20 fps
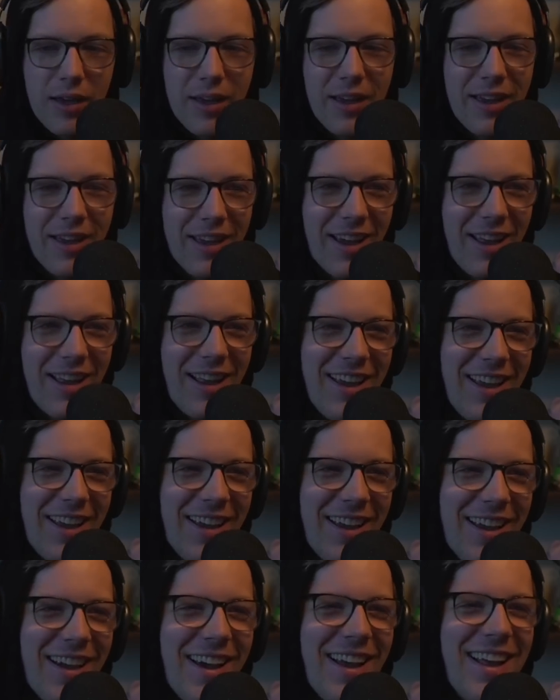
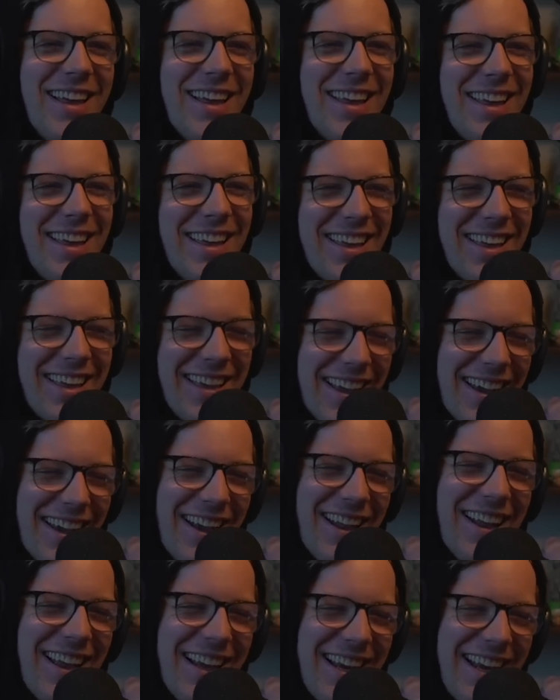I
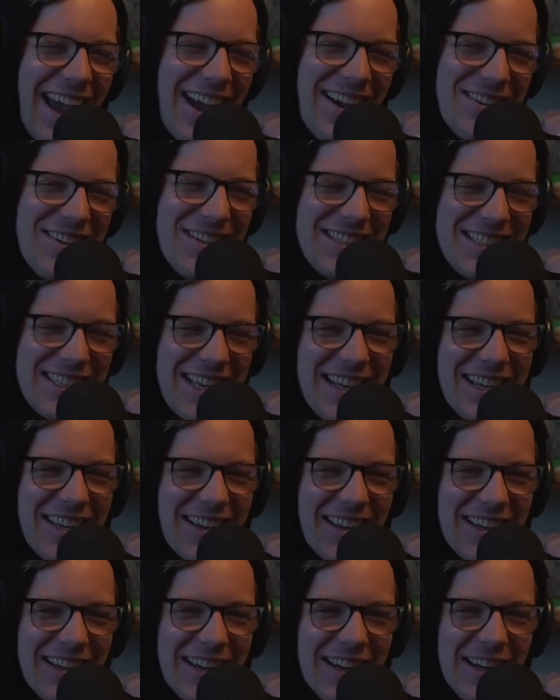like how you said,
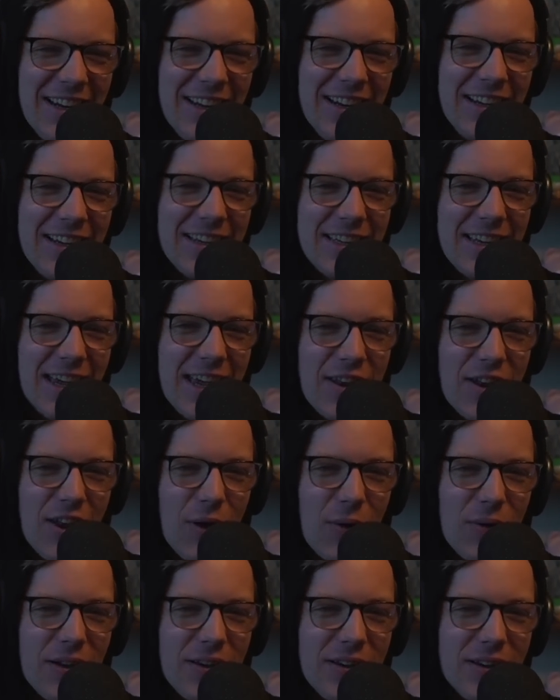like, yeah, no
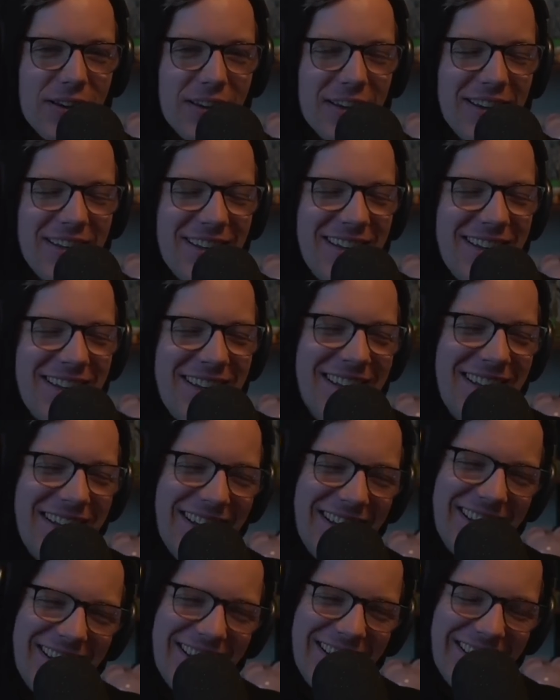one.
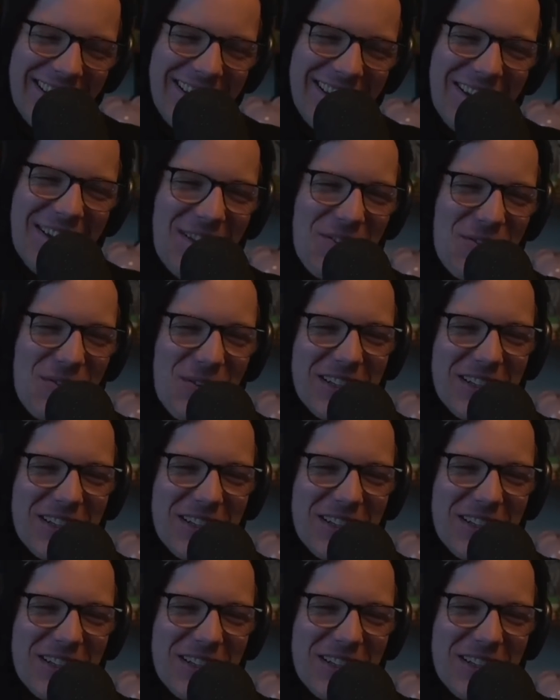What's